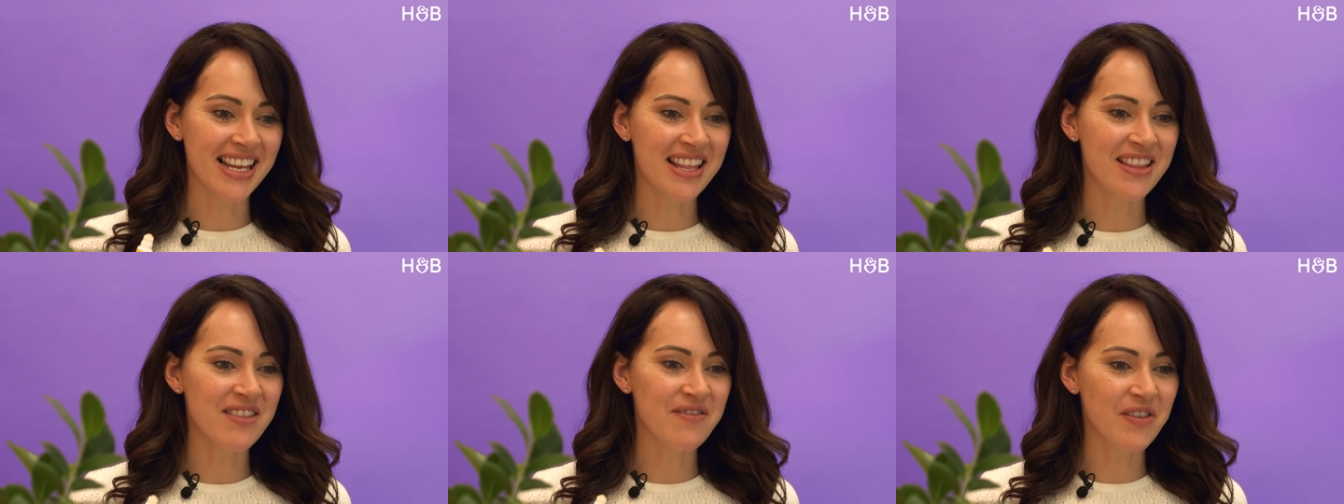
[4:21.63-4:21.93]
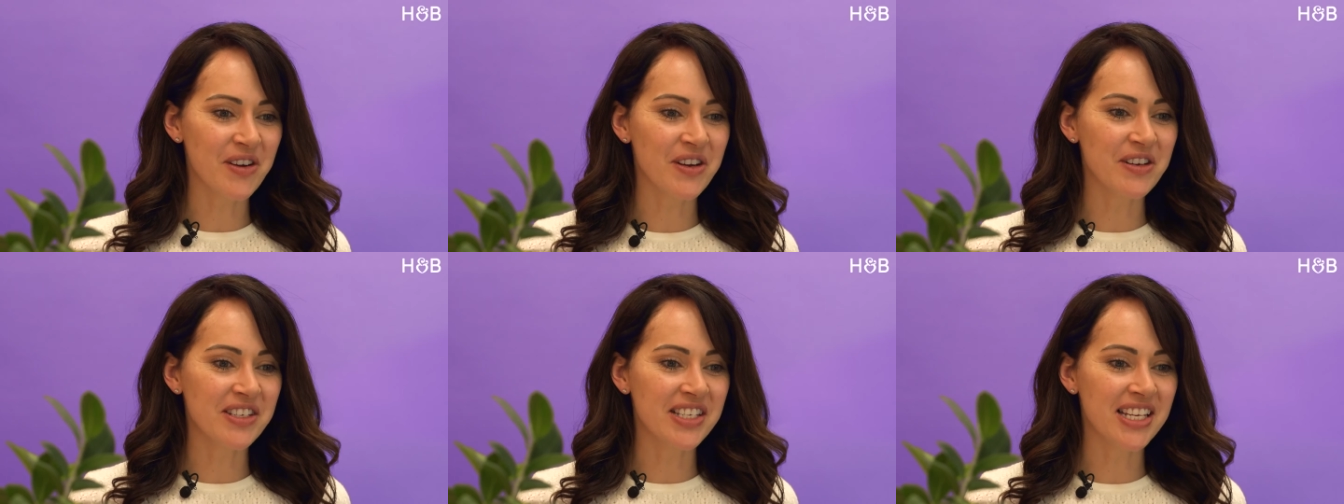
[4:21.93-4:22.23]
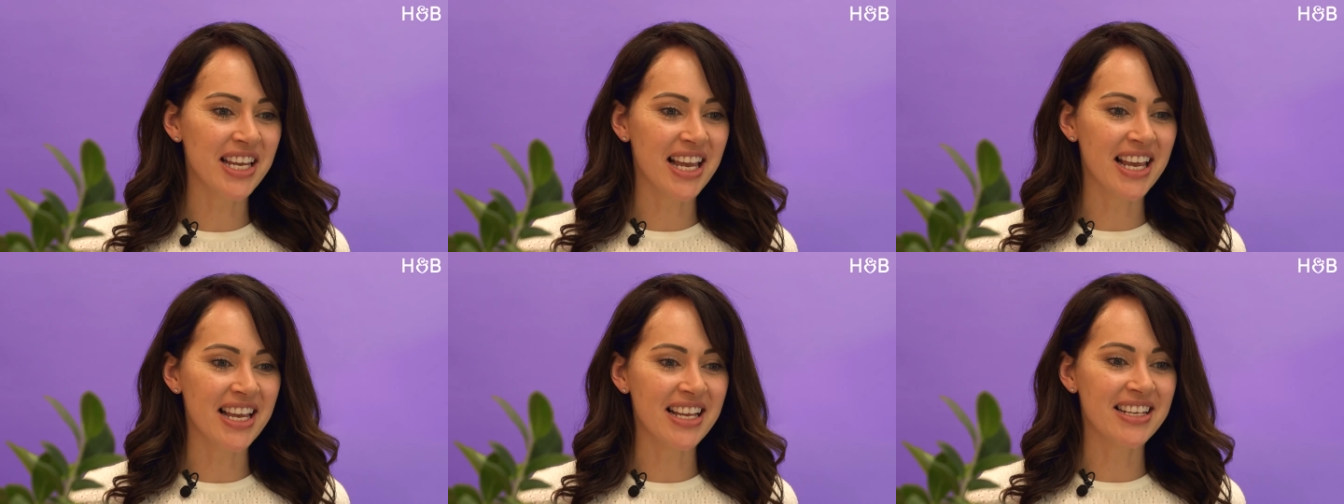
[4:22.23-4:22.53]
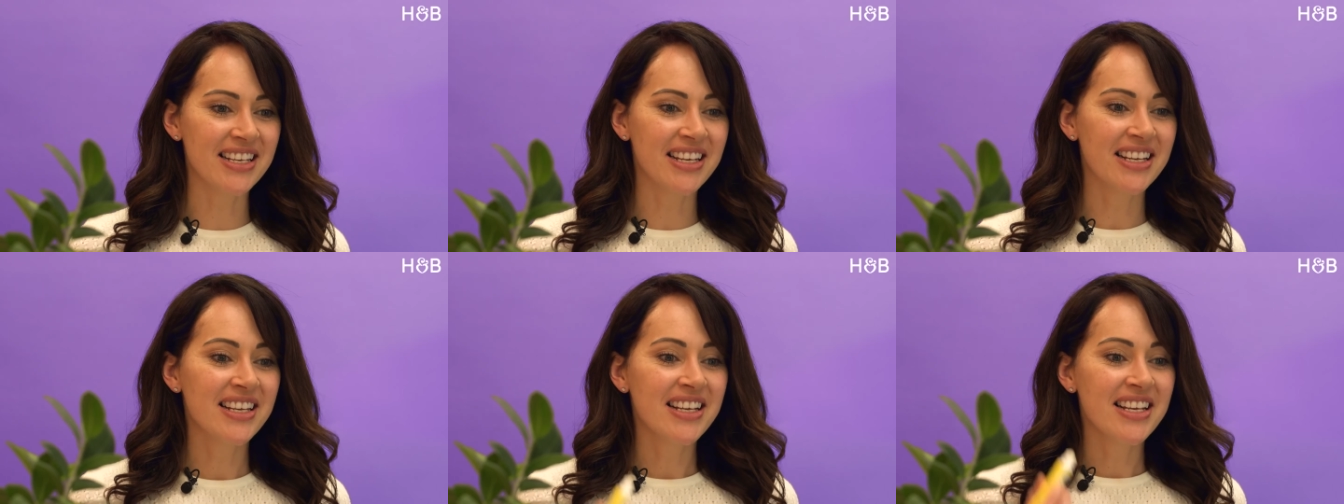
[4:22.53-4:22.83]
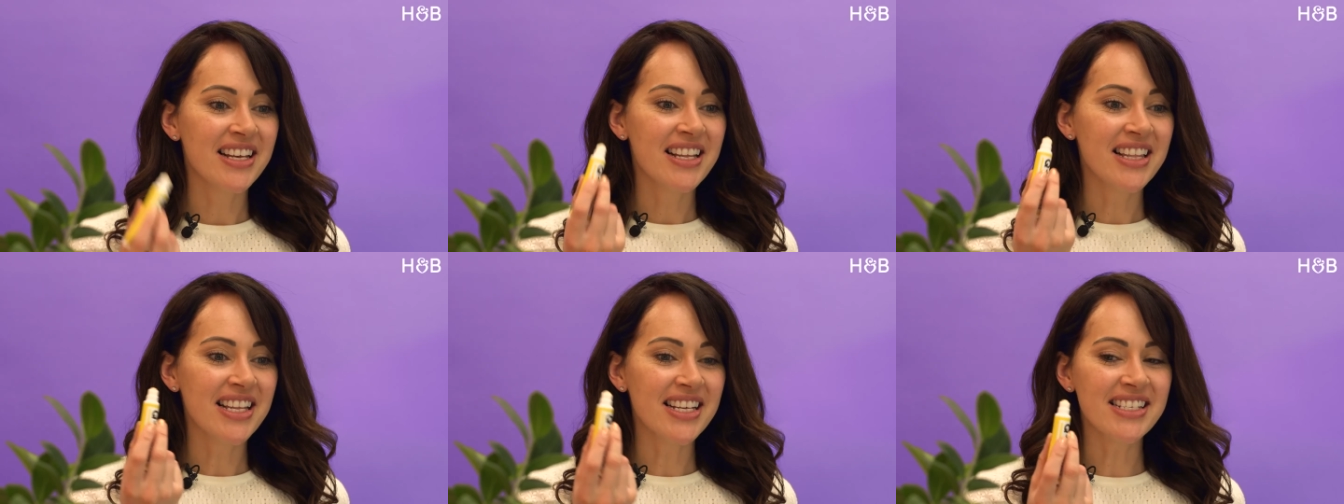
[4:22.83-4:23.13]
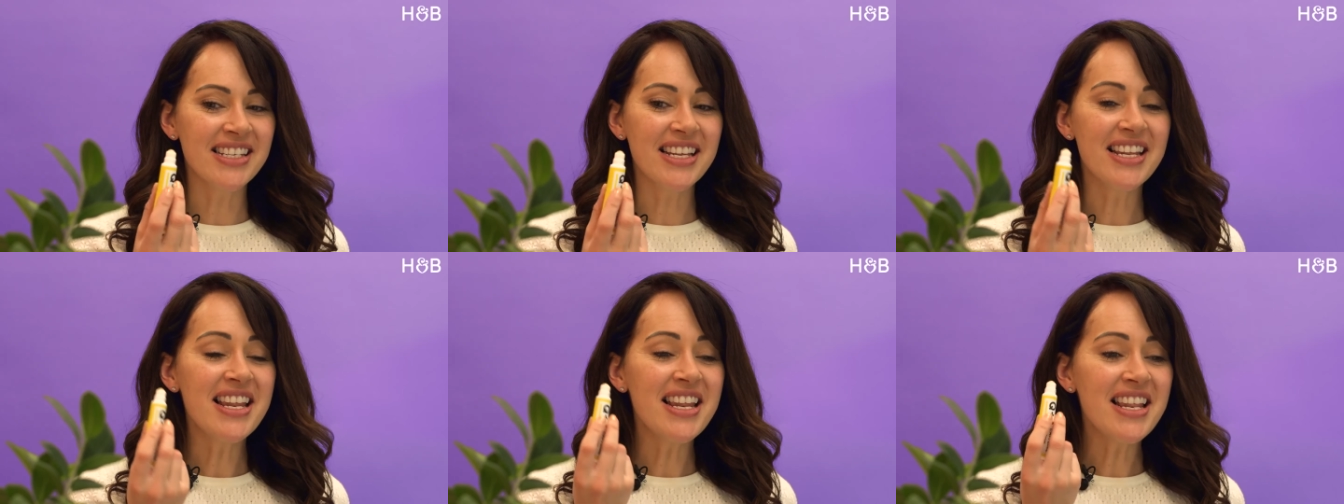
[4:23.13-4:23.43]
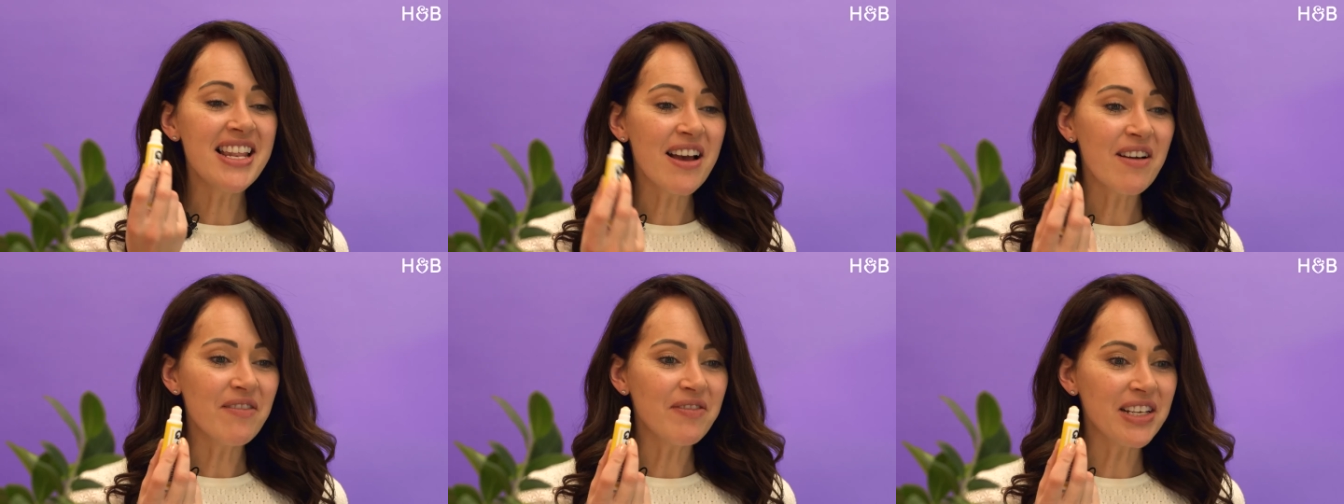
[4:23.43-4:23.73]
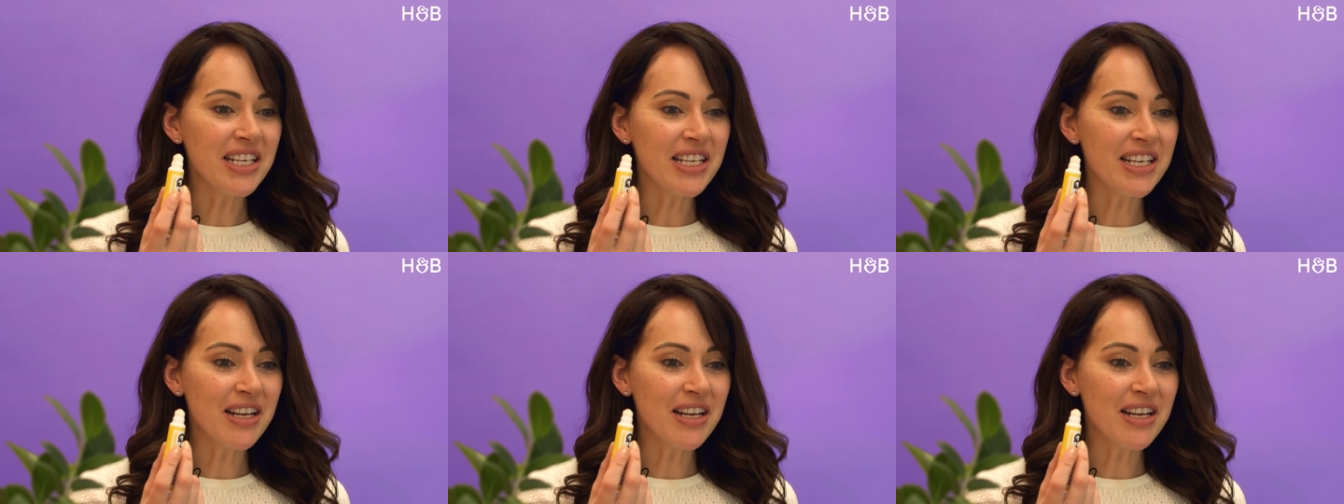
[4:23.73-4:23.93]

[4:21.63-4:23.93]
in the routine. This is a lovely,